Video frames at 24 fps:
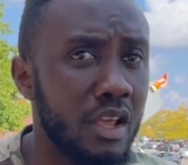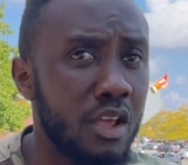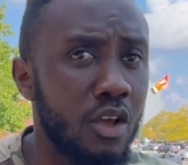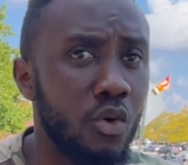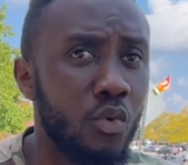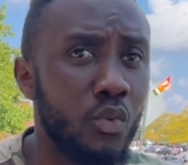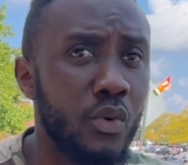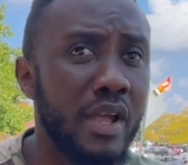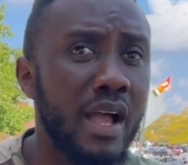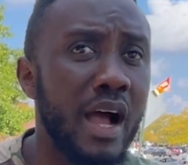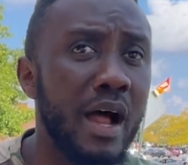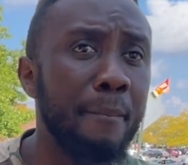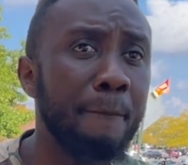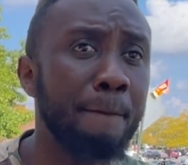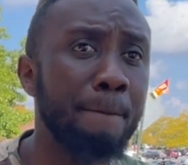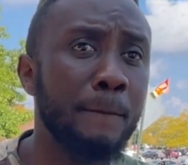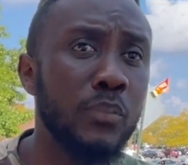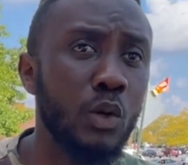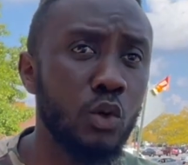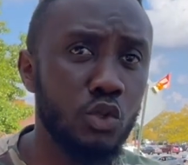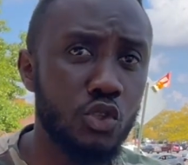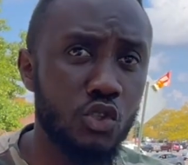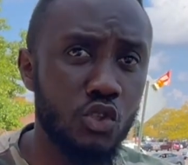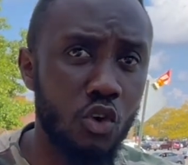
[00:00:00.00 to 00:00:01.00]
We had
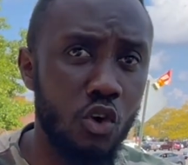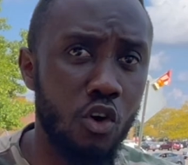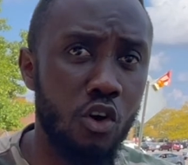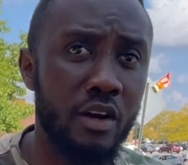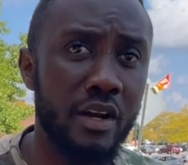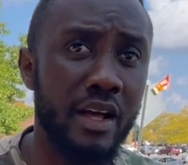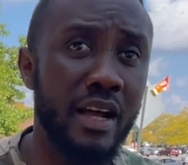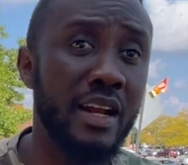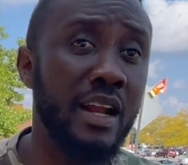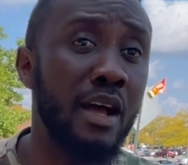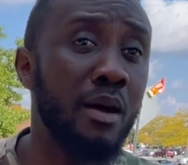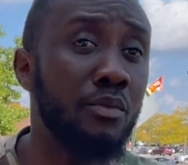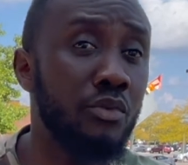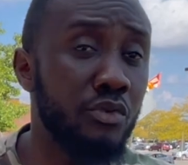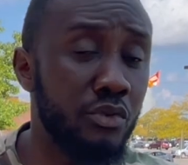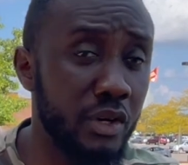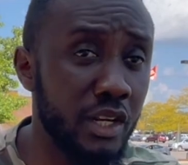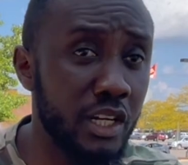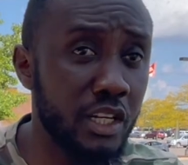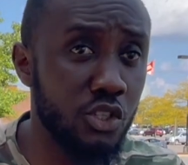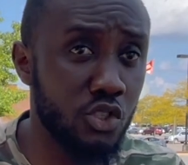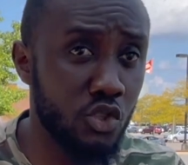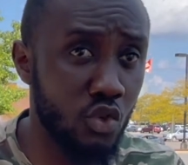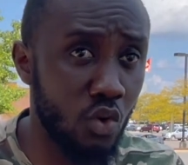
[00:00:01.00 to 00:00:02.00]
boots on, and I'm
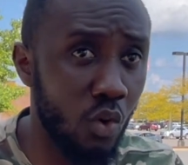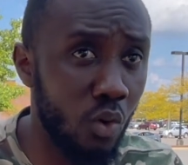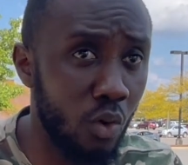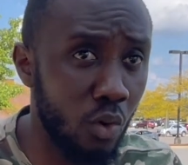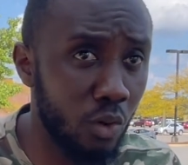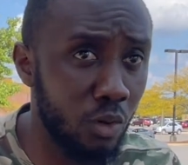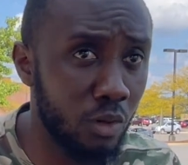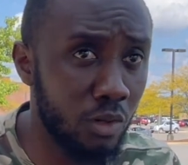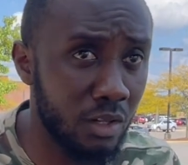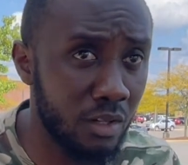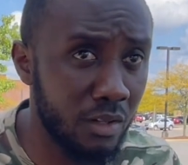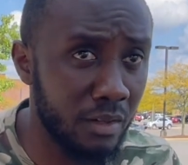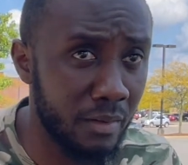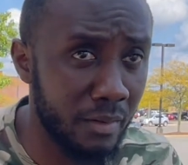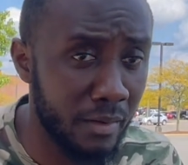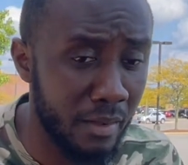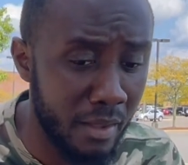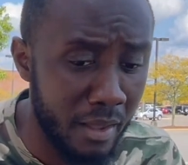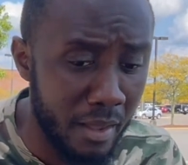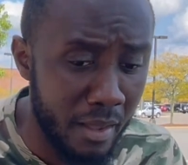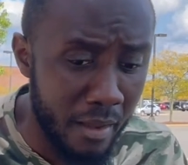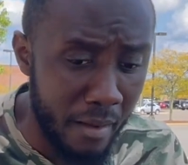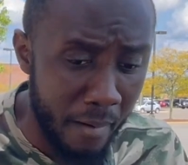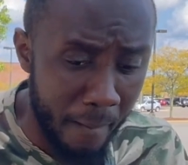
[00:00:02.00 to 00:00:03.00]
really tall,
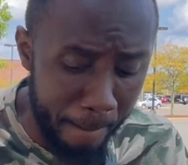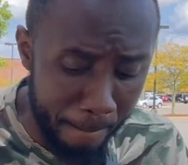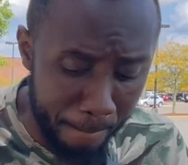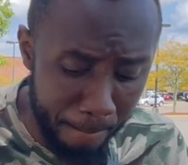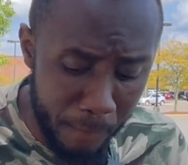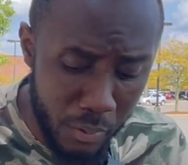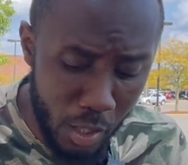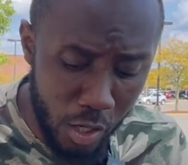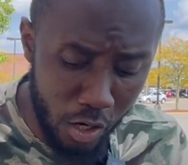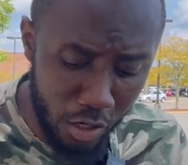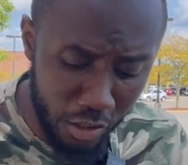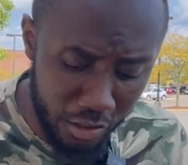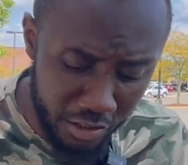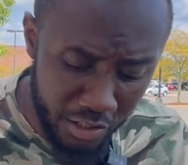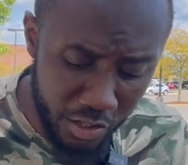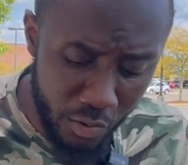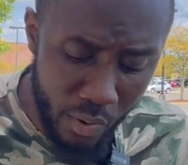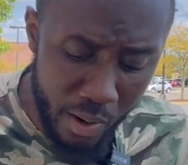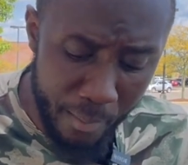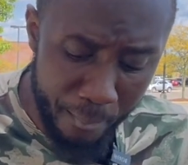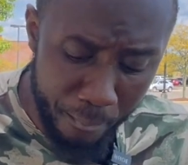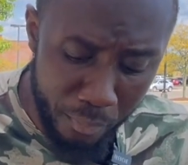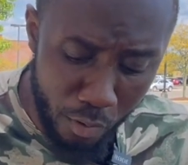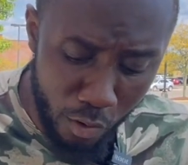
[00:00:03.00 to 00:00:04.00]
but there
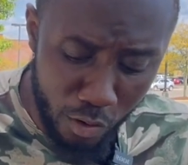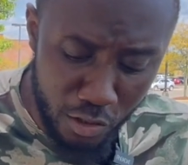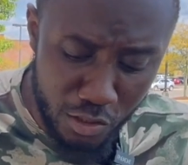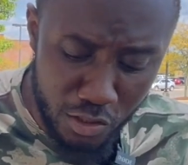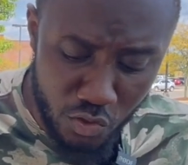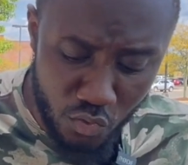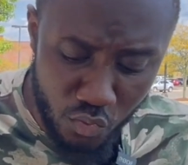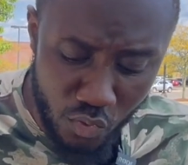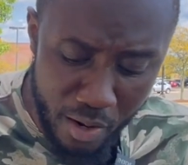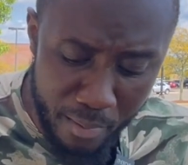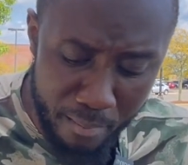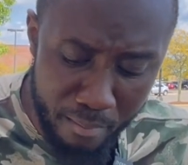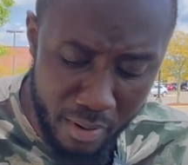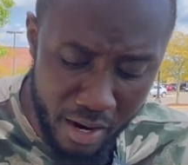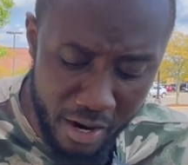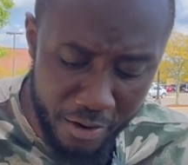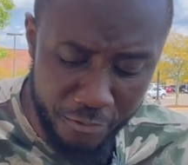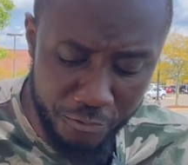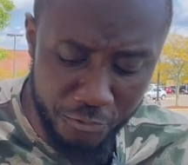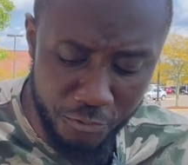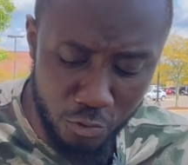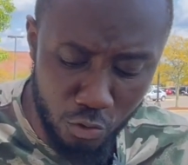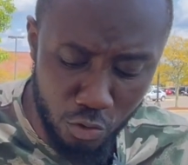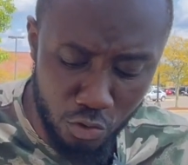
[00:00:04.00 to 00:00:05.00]
were points where my
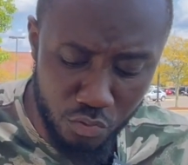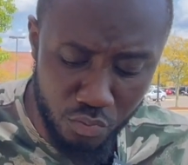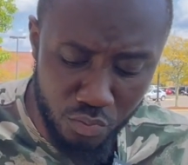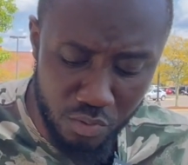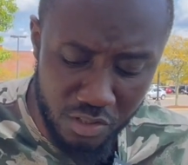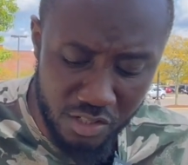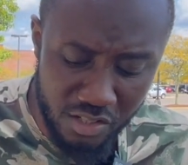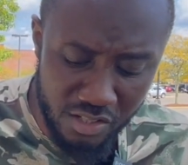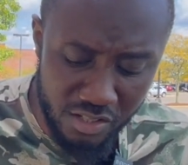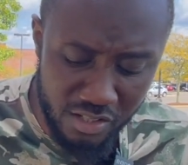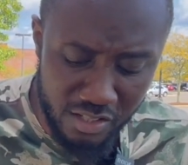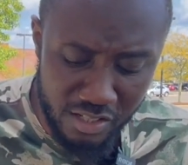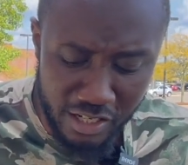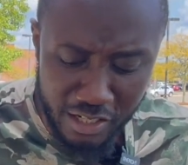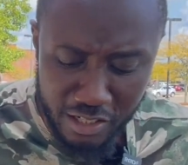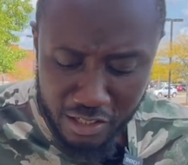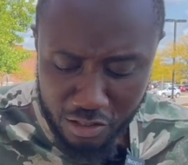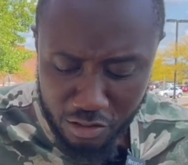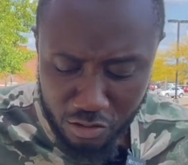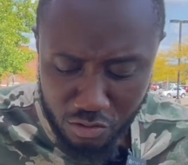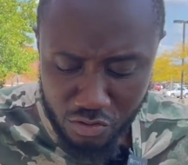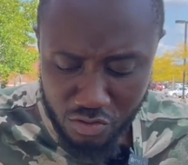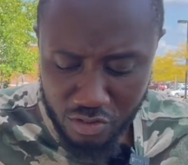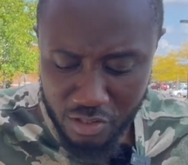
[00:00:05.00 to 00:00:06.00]
foot would sink
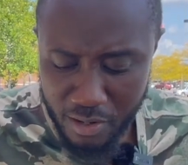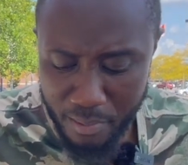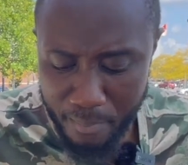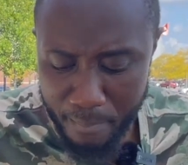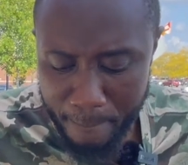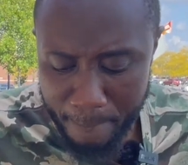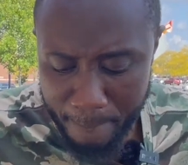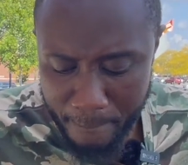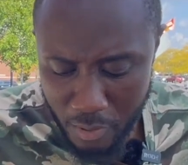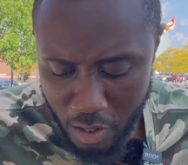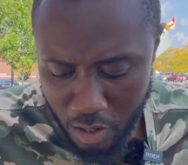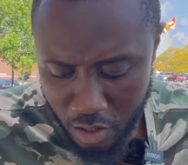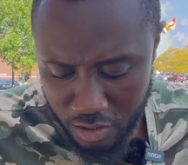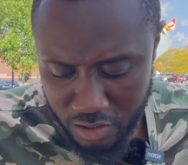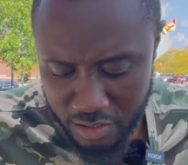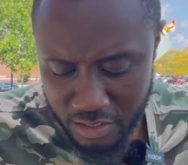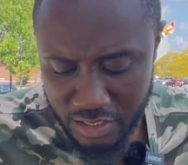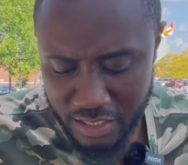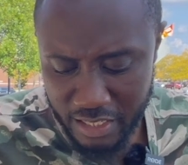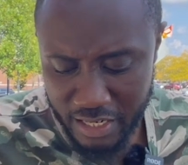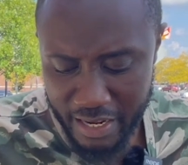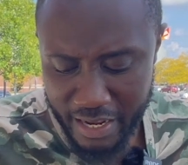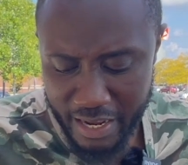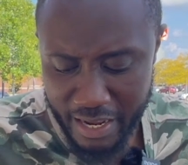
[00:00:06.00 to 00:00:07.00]
into the mud
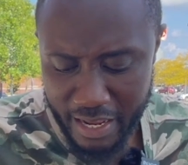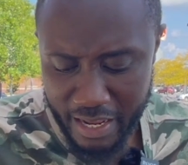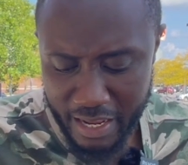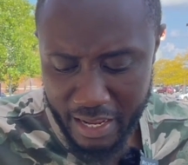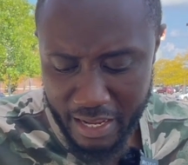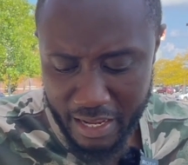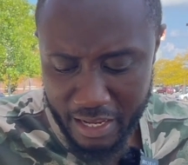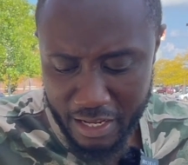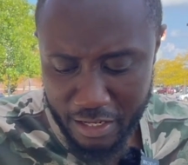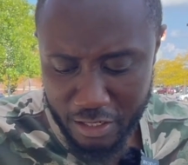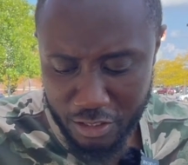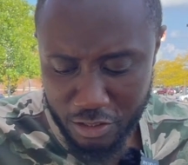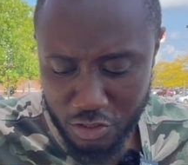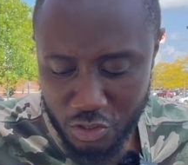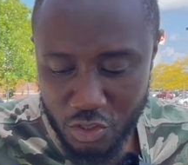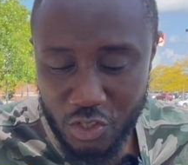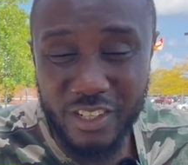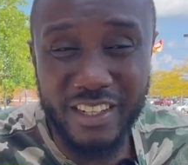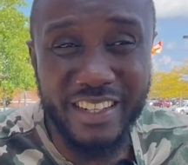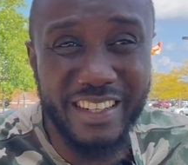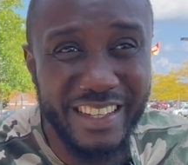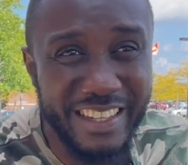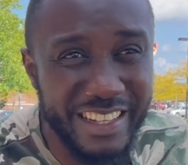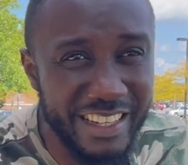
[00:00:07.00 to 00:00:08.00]
to
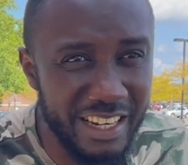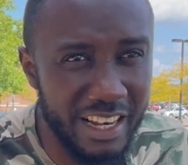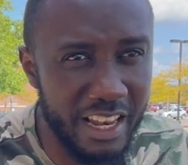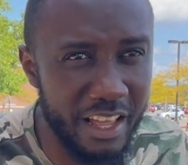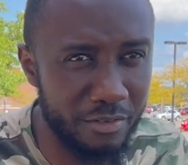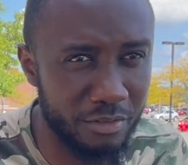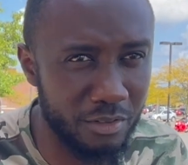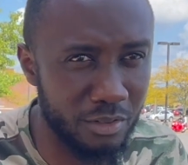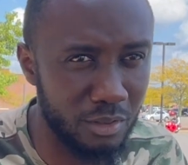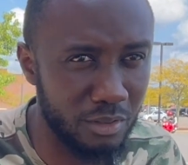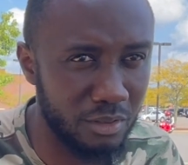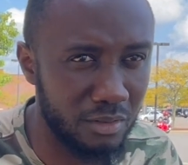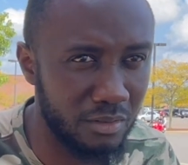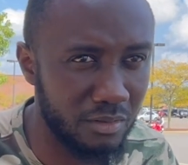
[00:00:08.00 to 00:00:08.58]
knee level.